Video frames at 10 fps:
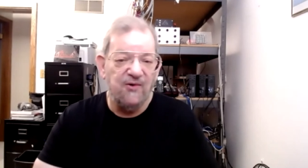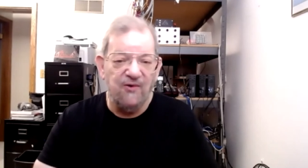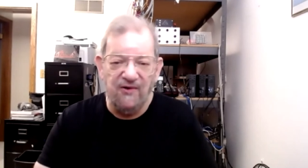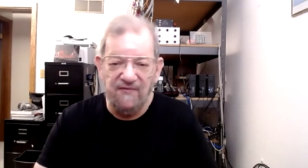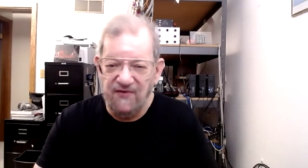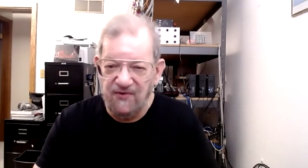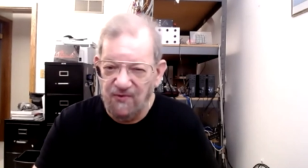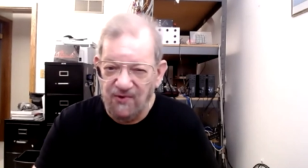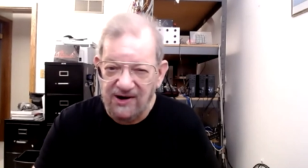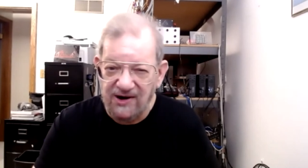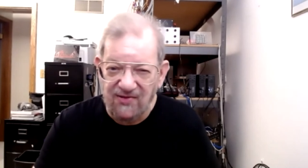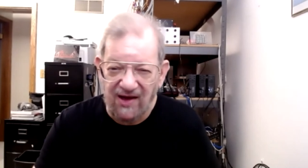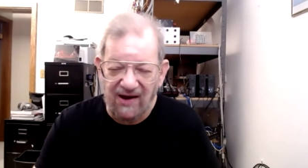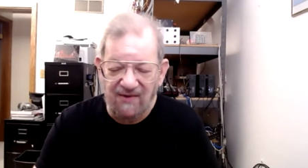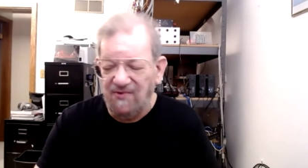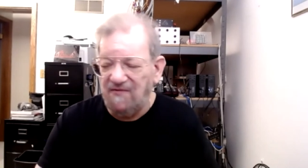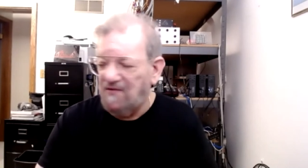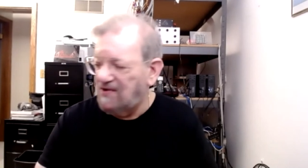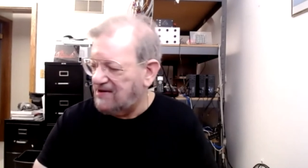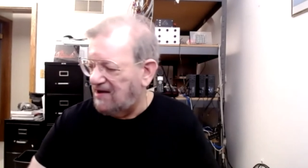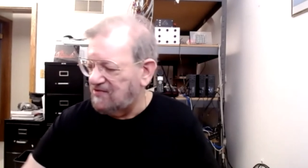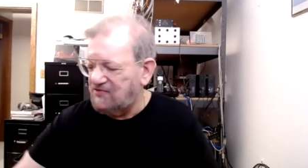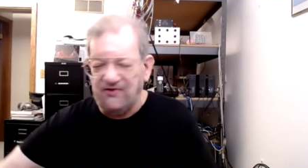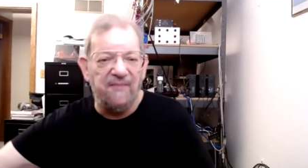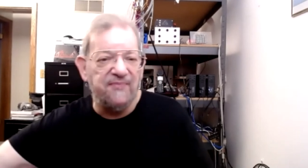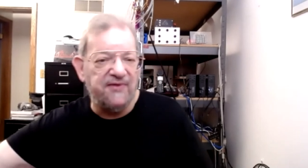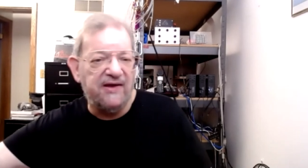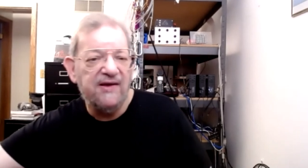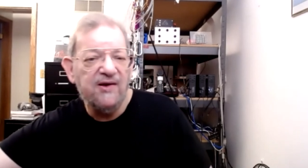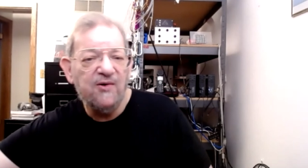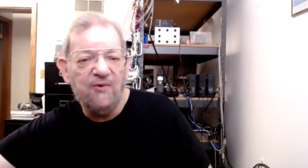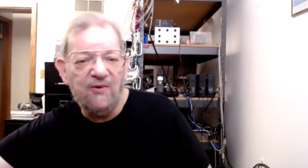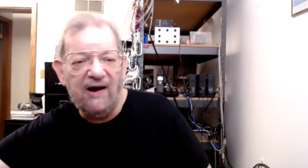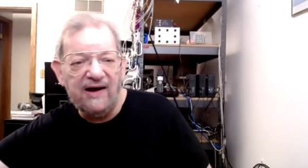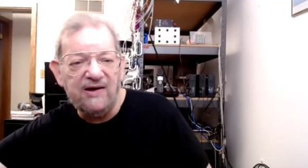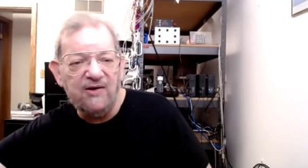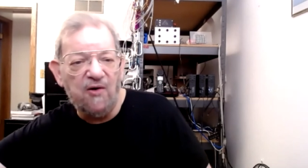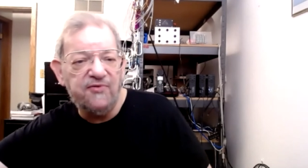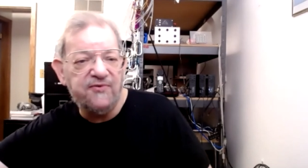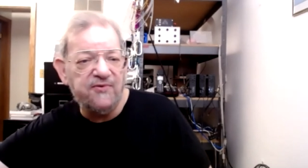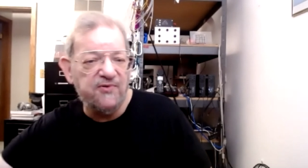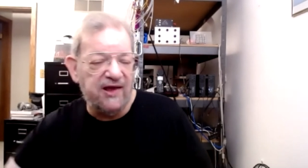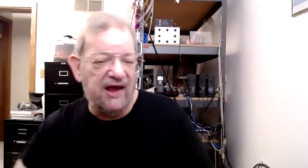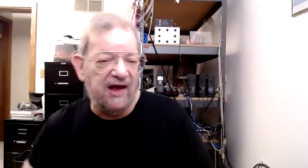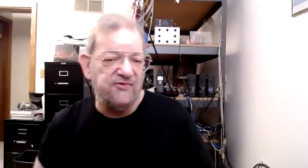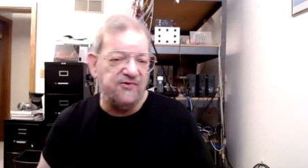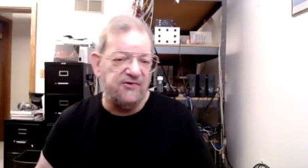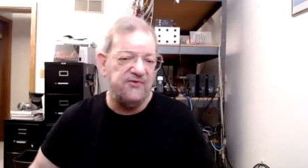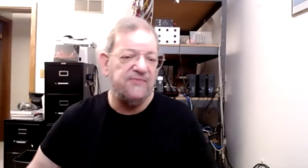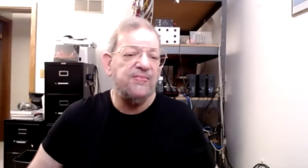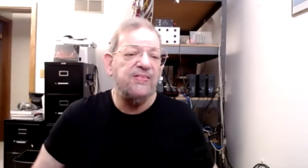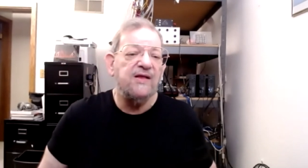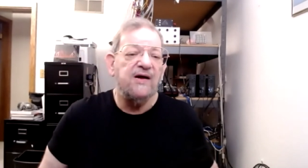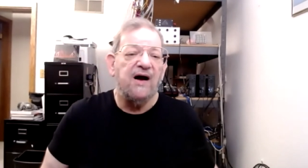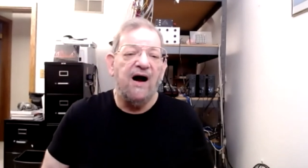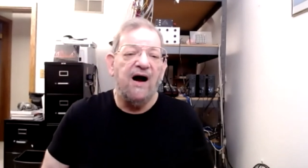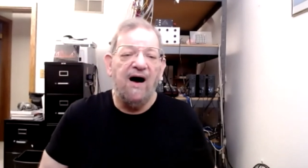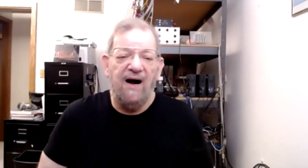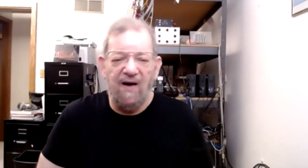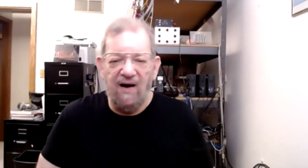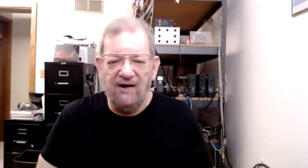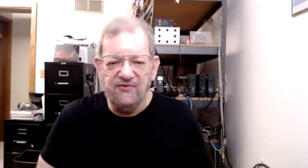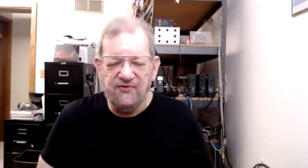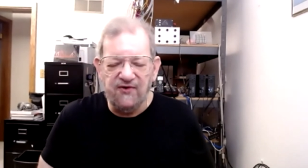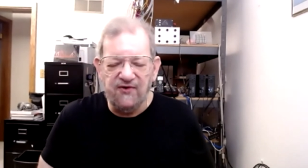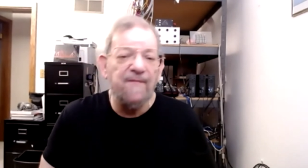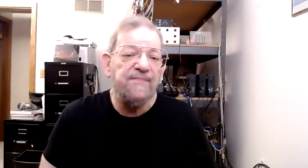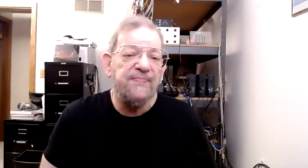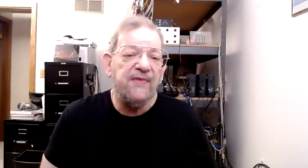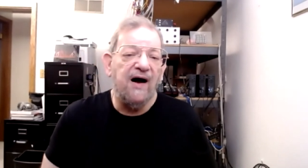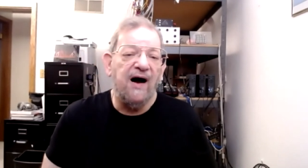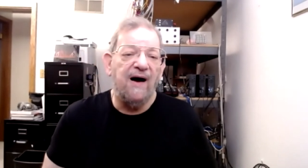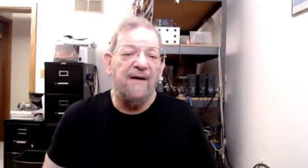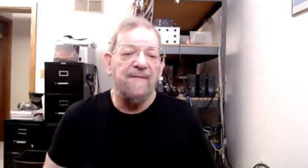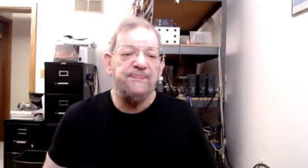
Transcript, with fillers: Or if you're working then, we'll work out something where I can go through the answers. Also, uh,